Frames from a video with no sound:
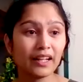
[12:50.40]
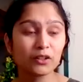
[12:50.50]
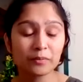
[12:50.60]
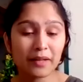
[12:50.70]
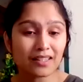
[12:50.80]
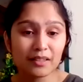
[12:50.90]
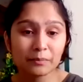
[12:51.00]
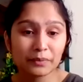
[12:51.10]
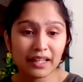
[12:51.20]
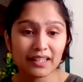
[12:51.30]
it could be as
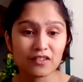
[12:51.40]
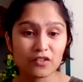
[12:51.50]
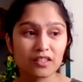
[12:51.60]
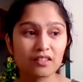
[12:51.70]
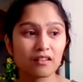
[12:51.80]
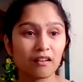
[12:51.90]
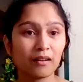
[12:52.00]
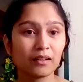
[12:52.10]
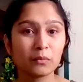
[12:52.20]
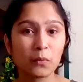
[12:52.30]
simple as just
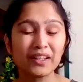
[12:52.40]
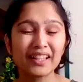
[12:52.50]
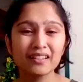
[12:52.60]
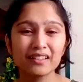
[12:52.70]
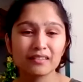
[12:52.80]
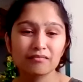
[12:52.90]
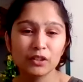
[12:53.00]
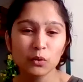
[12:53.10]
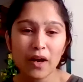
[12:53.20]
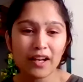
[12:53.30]
wanting
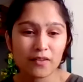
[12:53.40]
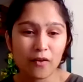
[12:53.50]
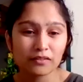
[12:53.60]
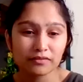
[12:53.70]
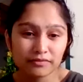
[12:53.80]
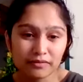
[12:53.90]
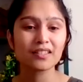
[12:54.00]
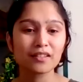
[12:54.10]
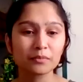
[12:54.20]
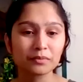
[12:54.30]
2 hours off
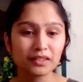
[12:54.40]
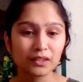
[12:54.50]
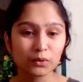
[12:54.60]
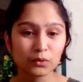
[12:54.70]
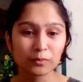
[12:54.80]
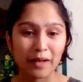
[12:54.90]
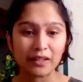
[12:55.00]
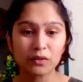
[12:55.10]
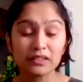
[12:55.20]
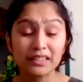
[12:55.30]
where I'm not answerable
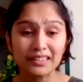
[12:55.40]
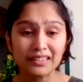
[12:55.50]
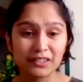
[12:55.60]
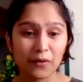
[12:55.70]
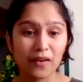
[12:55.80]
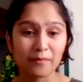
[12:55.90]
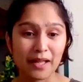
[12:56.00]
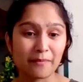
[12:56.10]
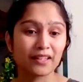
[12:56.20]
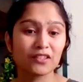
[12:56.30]
to my colleagues or
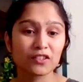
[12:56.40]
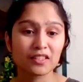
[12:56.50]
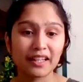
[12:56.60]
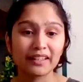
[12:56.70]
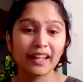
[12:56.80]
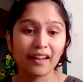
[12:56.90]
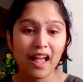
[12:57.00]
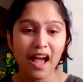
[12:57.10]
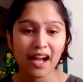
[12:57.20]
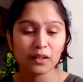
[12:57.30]
my managers that, hey,
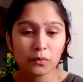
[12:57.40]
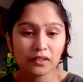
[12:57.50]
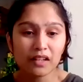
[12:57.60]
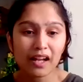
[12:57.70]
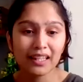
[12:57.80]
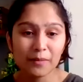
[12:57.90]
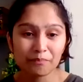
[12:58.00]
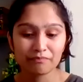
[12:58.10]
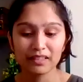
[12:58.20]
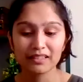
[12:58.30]
I don't want to keep
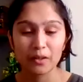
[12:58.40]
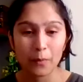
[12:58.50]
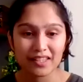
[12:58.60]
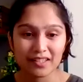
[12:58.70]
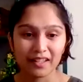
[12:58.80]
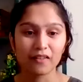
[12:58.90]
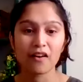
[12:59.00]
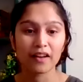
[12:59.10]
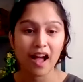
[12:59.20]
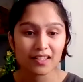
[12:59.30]
requesting
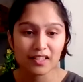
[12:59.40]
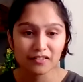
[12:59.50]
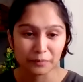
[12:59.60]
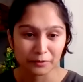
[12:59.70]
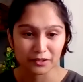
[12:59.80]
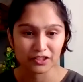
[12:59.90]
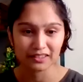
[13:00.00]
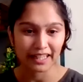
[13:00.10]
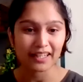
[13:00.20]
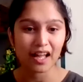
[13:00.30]
or asking for
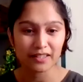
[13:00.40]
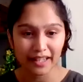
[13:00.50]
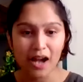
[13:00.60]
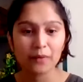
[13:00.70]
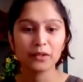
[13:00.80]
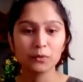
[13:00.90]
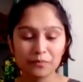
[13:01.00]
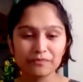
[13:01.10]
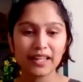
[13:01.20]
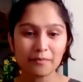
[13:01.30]
permission, right? Then how do you
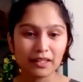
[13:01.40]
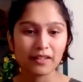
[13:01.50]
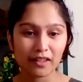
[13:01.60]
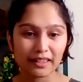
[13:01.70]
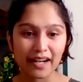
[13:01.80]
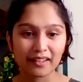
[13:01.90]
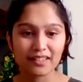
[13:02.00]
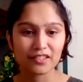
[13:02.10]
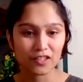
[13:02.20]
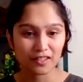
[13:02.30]
then build on that
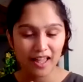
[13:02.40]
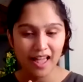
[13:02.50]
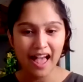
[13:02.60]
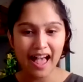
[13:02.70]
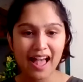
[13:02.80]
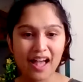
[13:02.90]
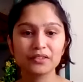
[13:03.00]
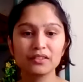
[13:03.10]
and just have